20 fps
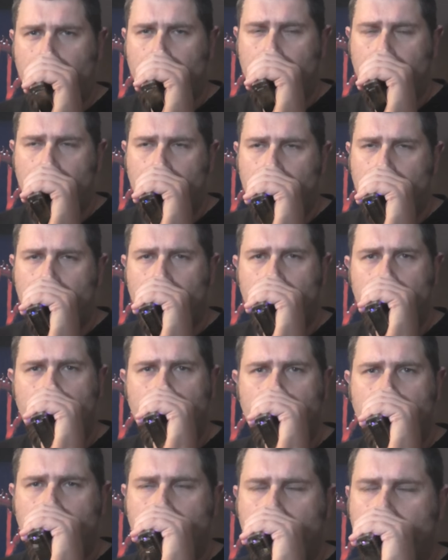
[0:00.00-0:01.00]

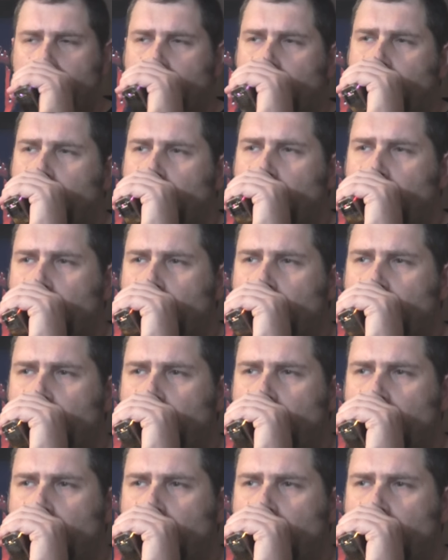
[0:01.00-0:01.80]
No one is speaking in this clip.